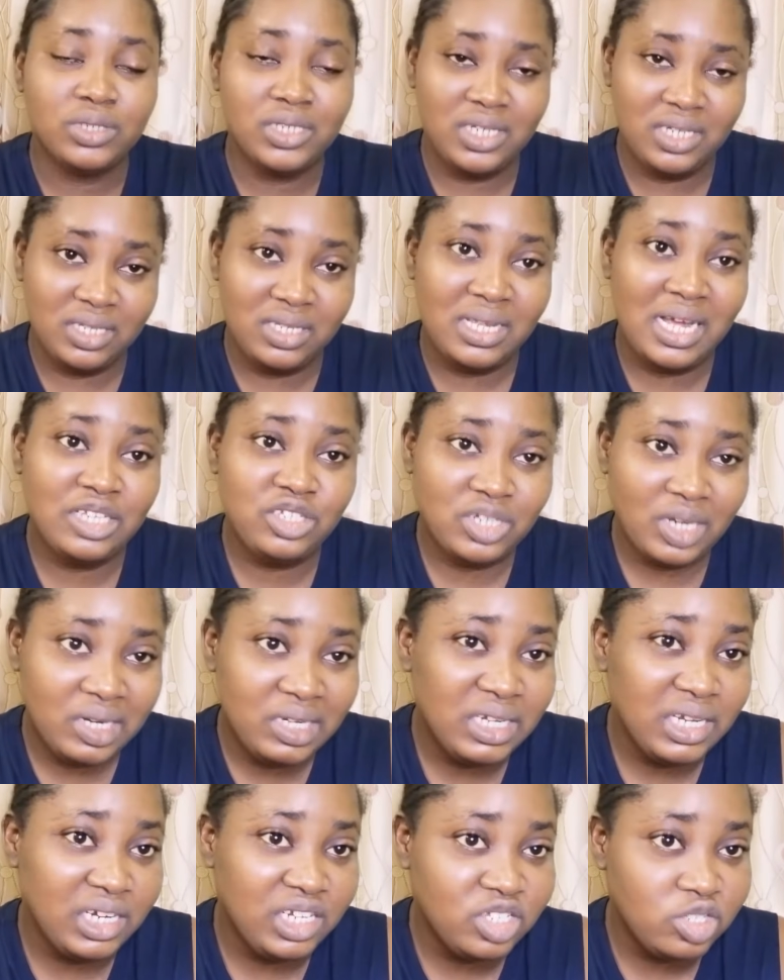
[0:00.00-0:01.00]
there is
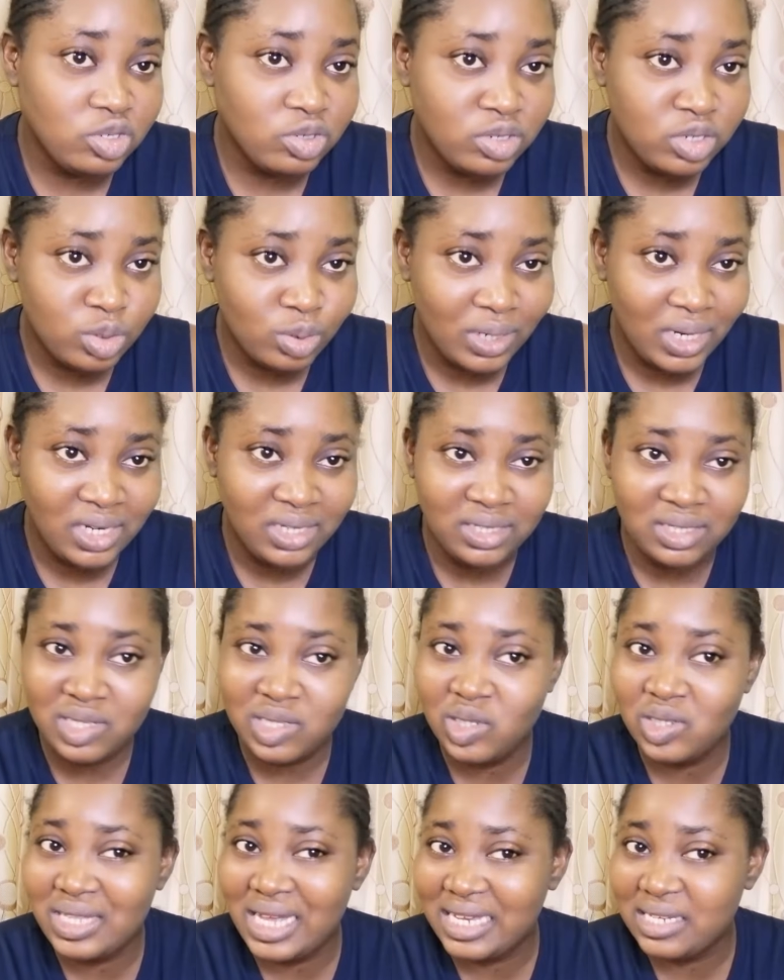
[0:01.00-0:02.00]
actually a little swelling. It's
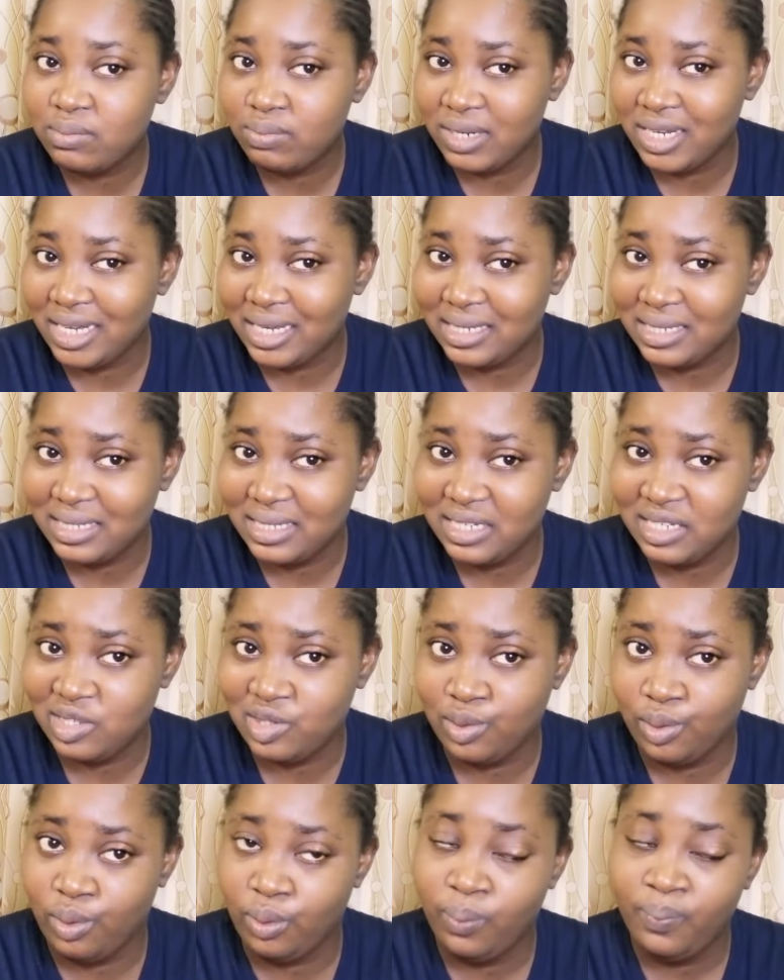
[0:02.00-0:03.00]
not as big as this
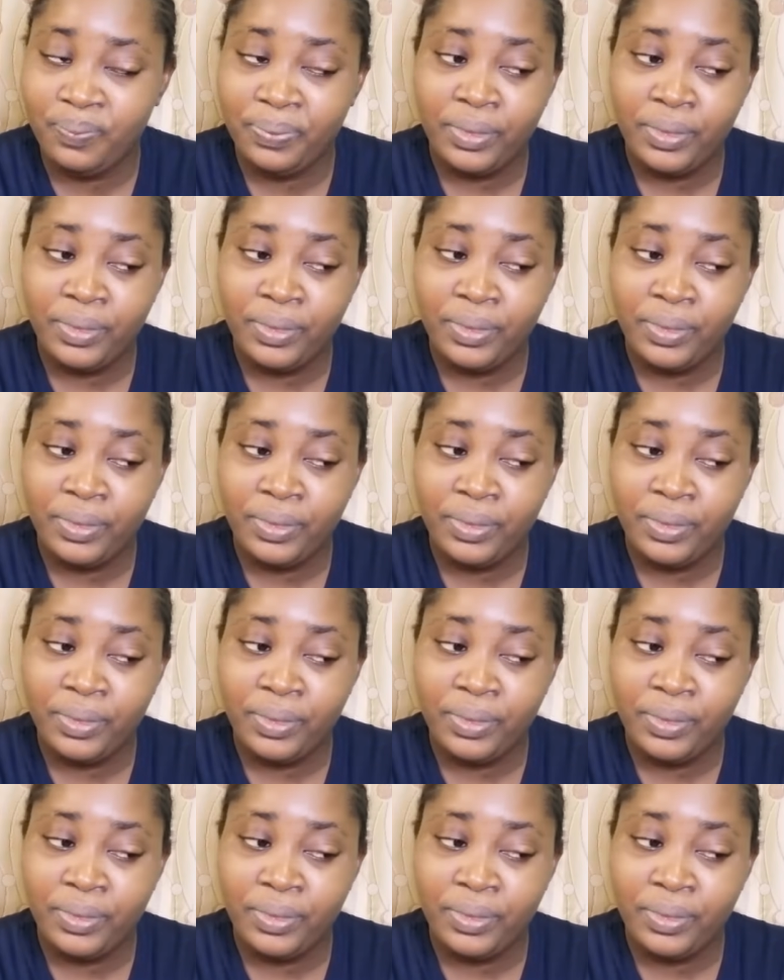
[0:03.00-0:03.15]
though.